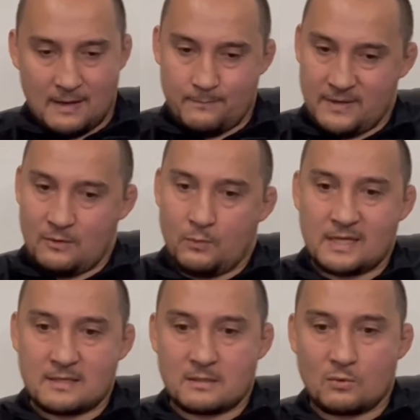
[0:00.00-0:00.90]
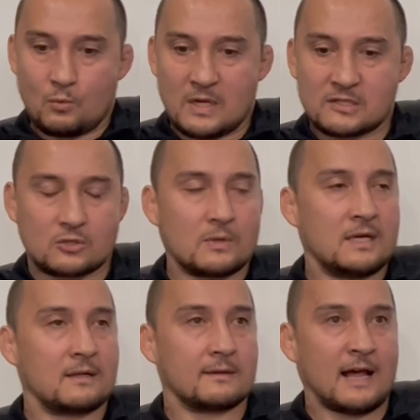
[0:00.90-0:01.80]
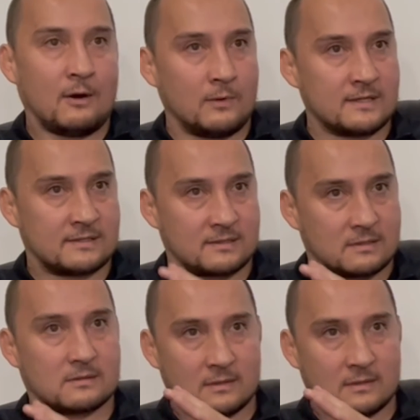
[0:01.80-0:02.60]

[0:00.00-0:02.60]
big win streak, that was